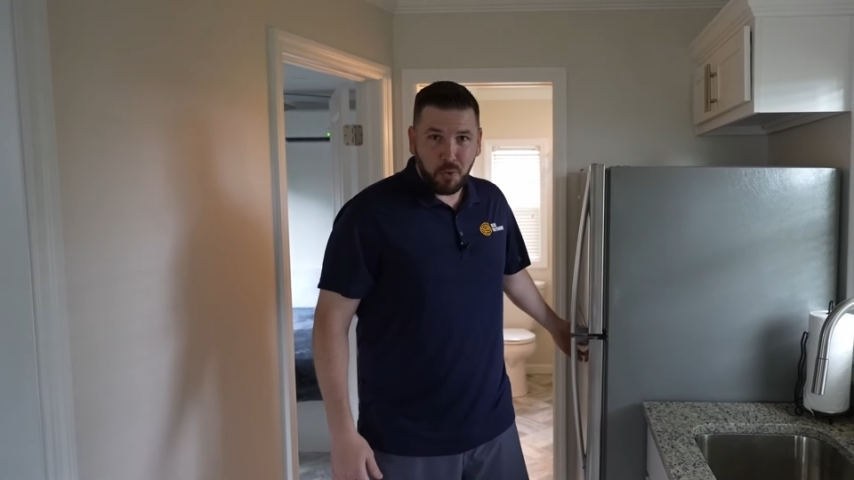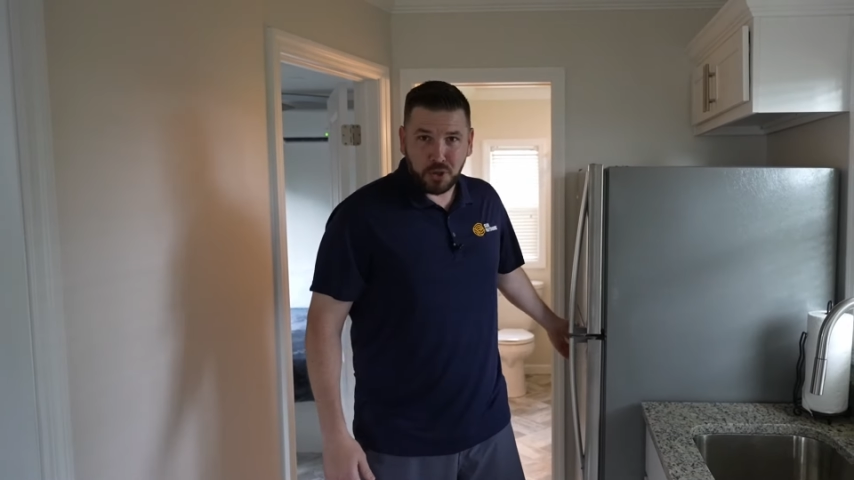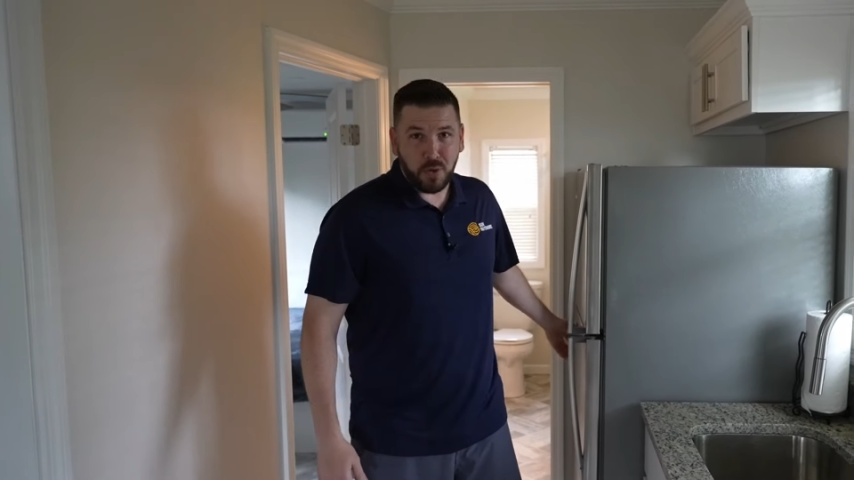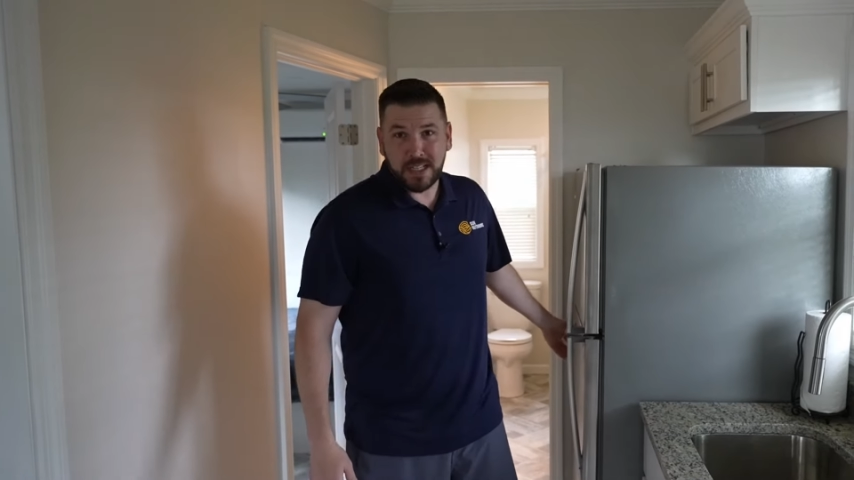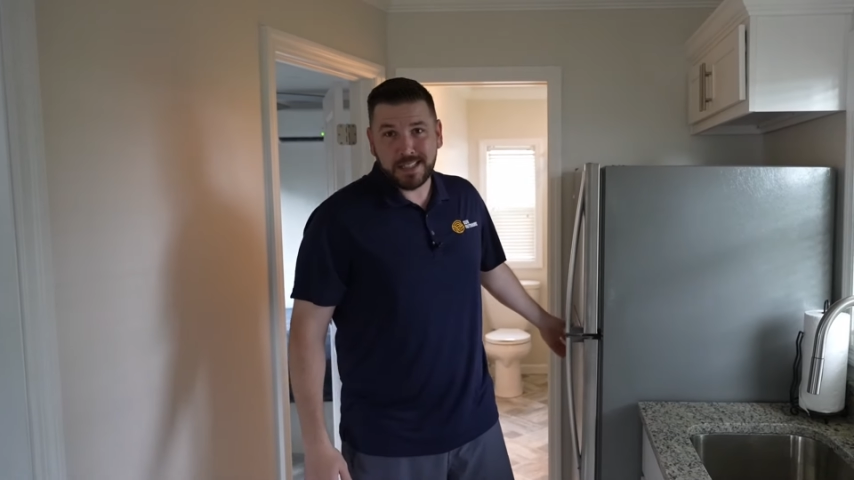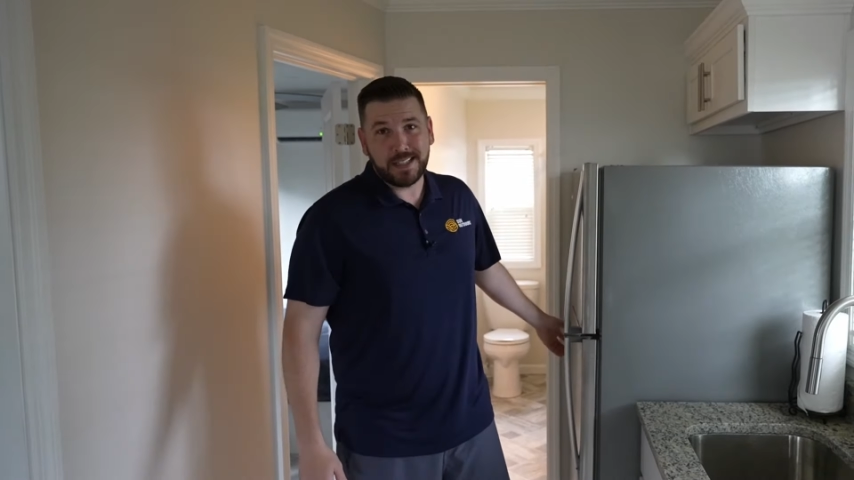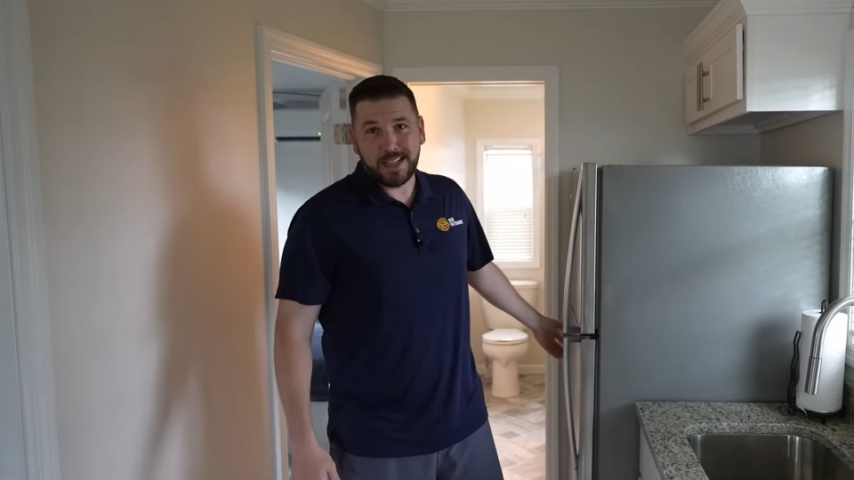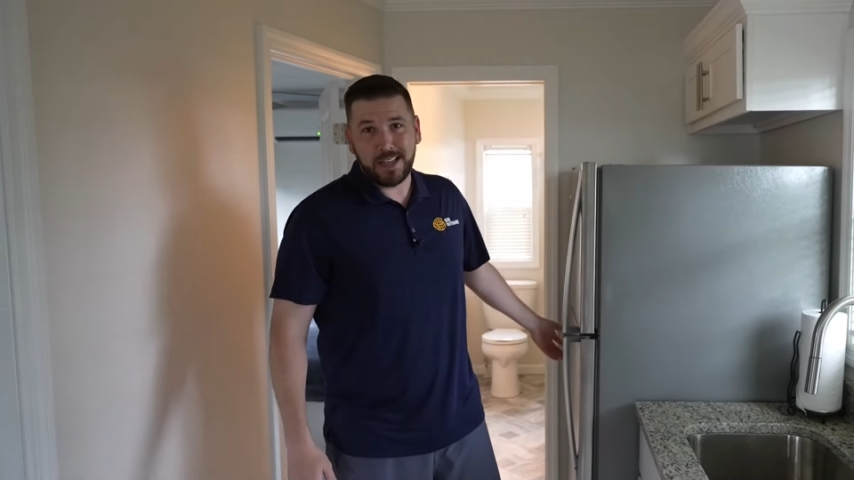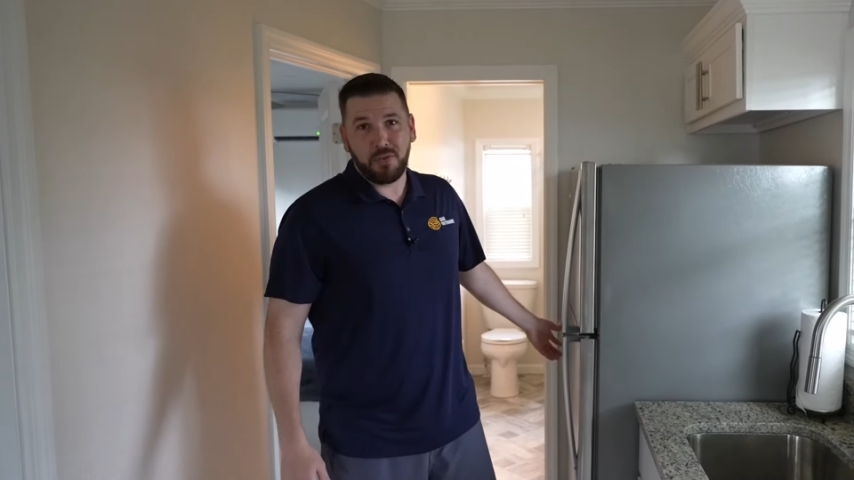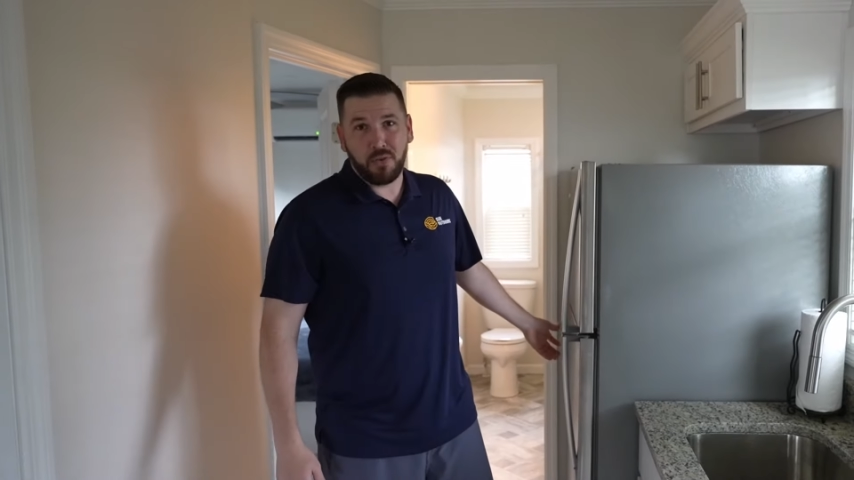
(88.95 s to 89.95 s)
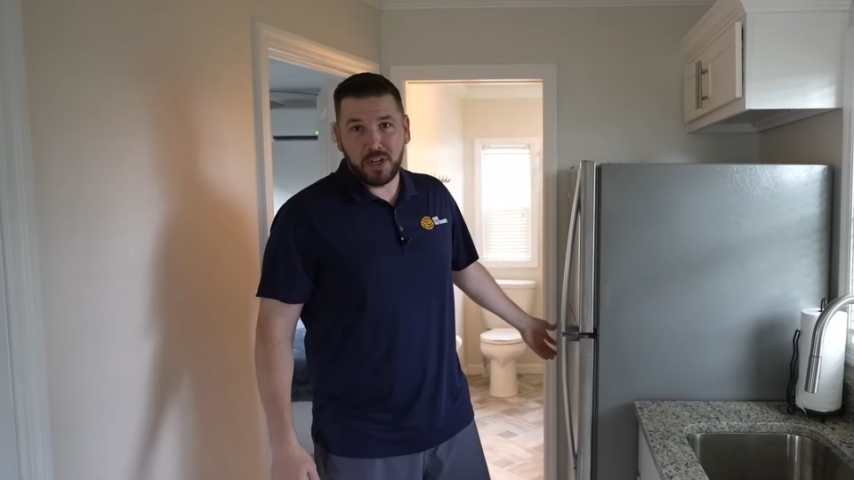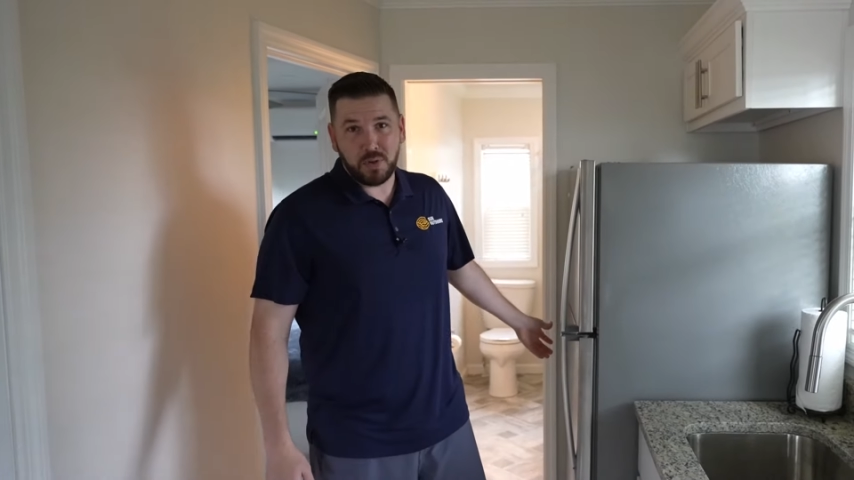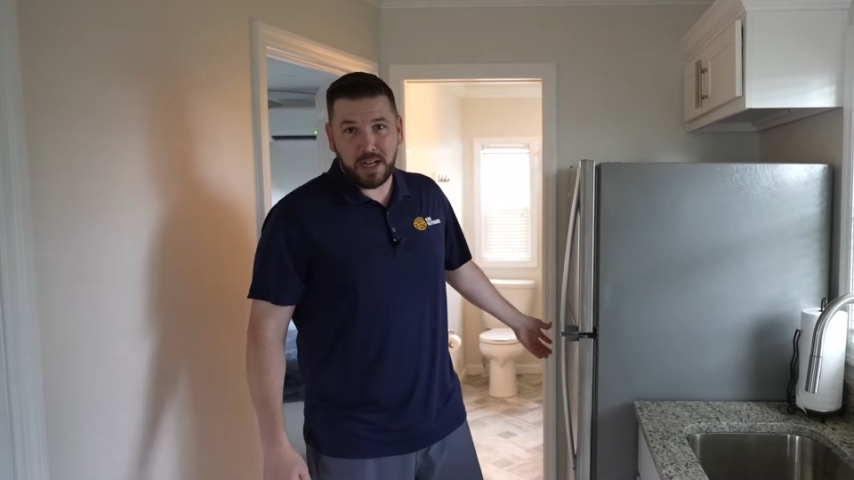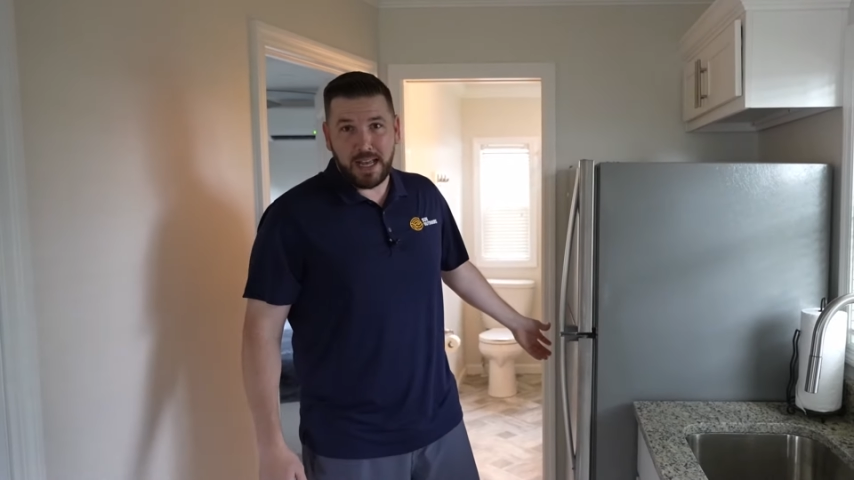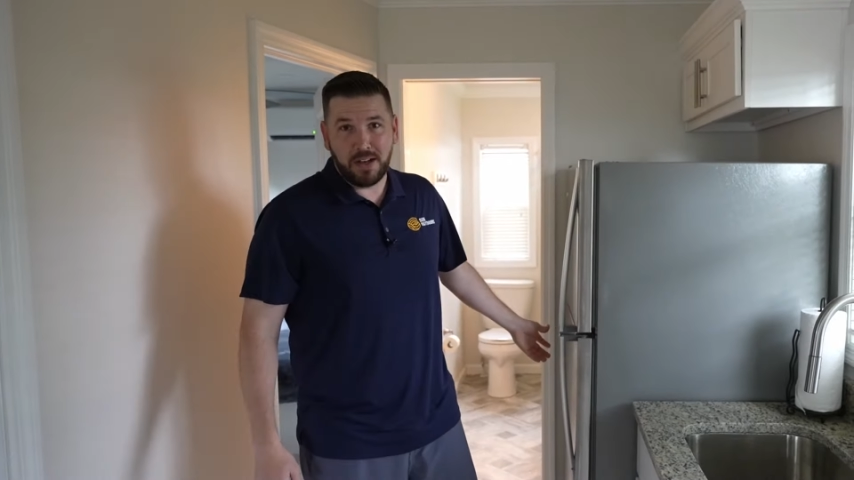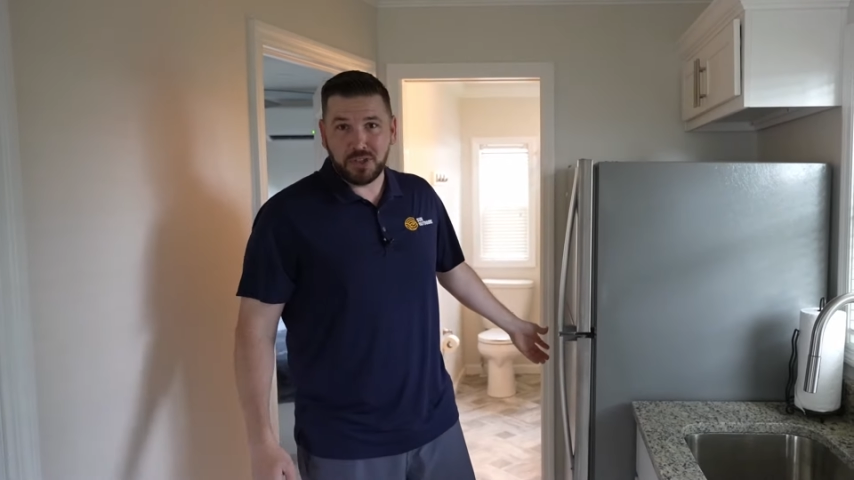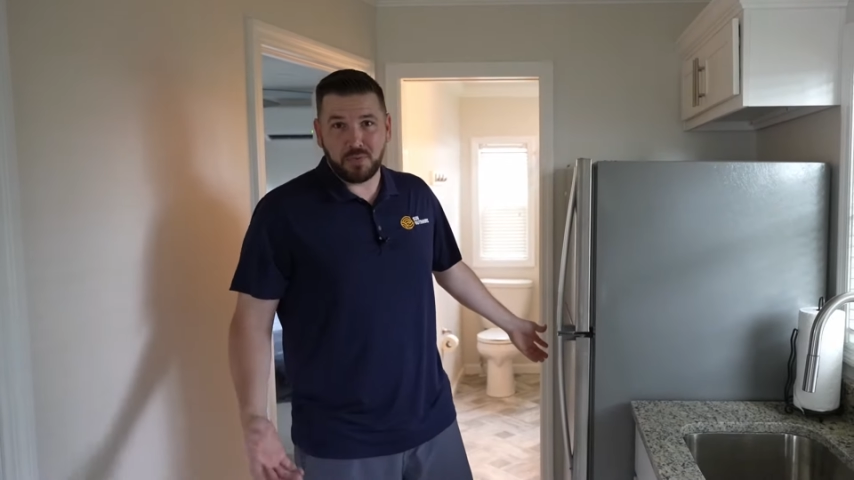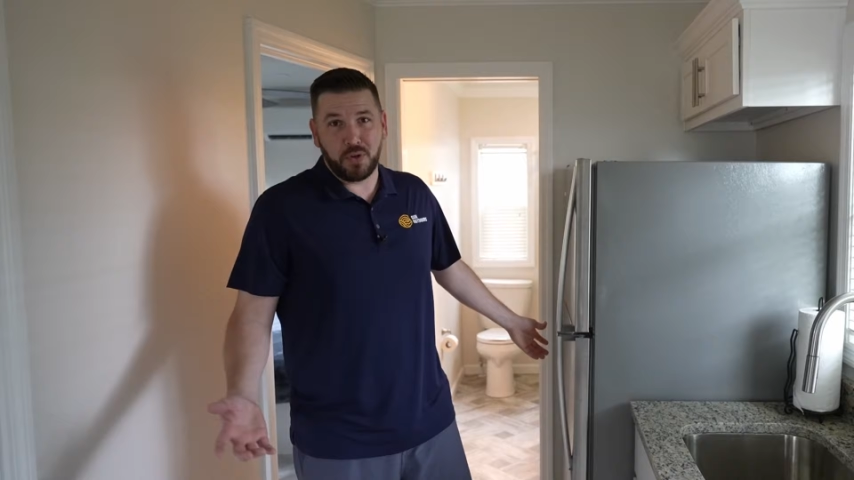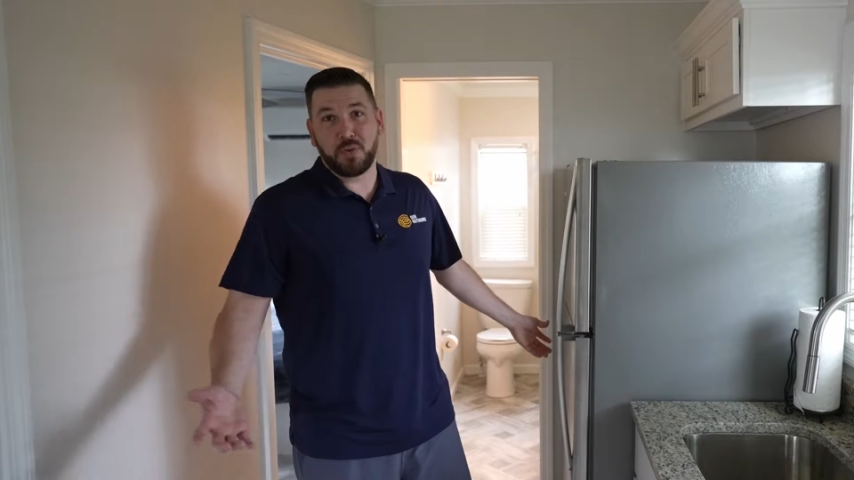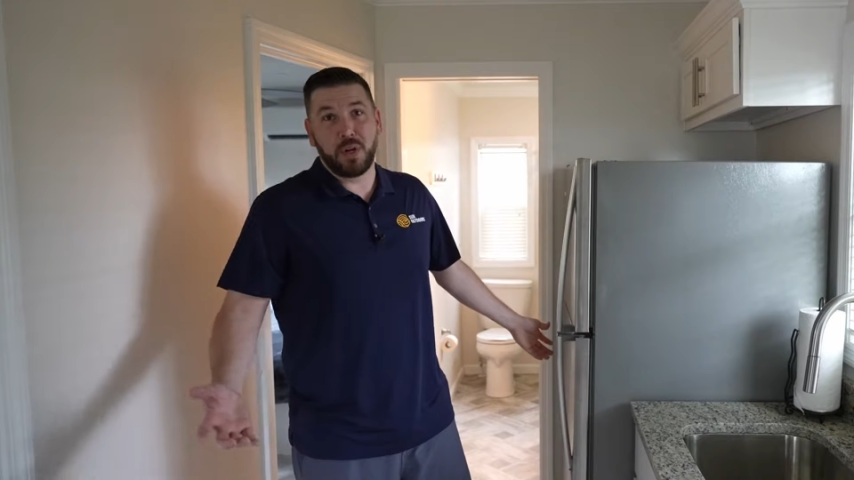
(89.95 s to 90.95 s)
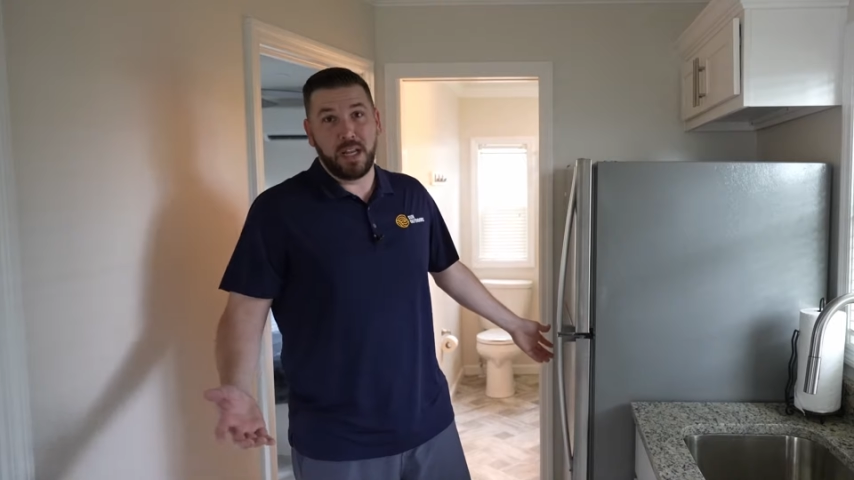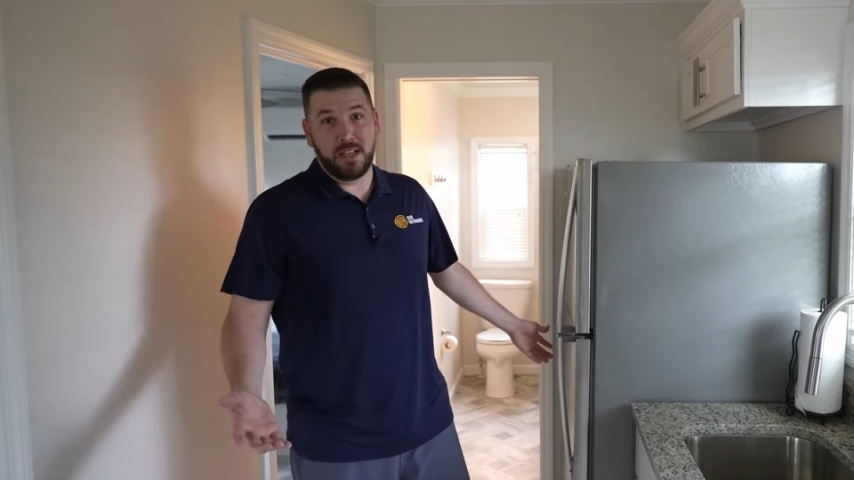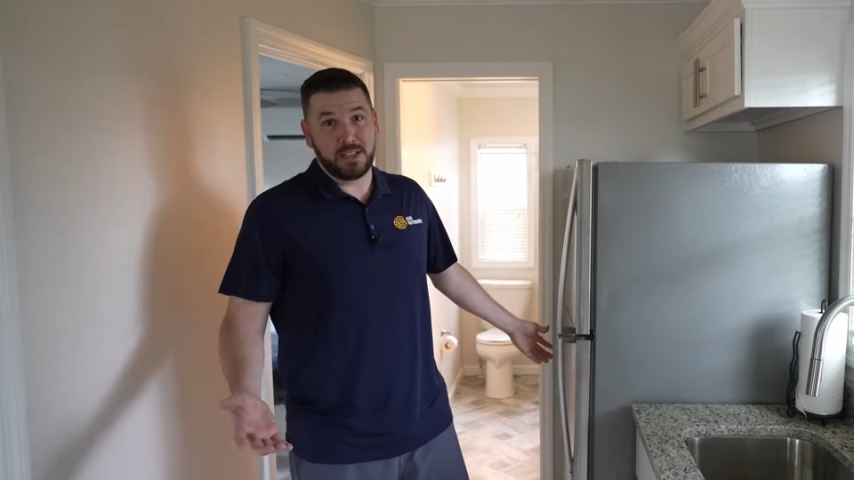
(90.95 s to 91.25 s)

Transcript: drinks inside the fridge right now just for 3 days.